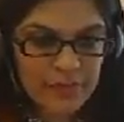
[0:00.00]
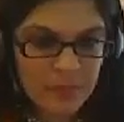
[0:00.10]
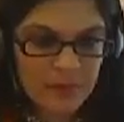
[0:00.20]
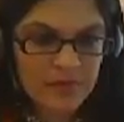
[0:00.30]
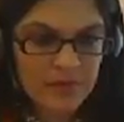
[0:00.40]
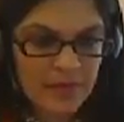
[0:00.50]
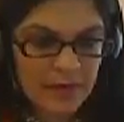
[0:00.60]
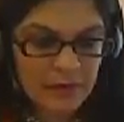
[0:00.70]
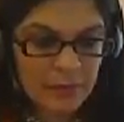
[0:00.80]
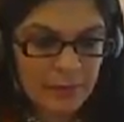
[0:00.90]
She wants to
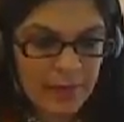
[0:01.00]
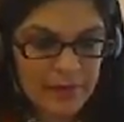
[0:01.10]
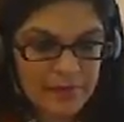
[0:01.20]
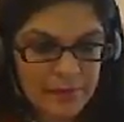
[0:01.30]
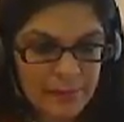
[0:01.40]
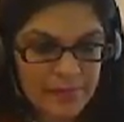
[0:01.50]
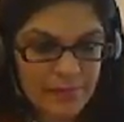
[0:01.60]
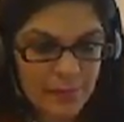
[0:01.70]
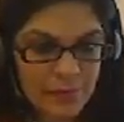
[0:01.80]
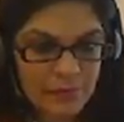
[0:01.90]
get into medicine.
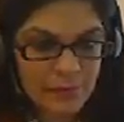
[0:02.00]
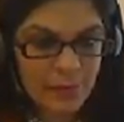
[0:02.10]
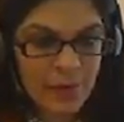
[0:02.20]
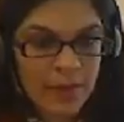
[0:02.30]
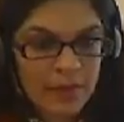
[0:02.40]
Plus, I want to know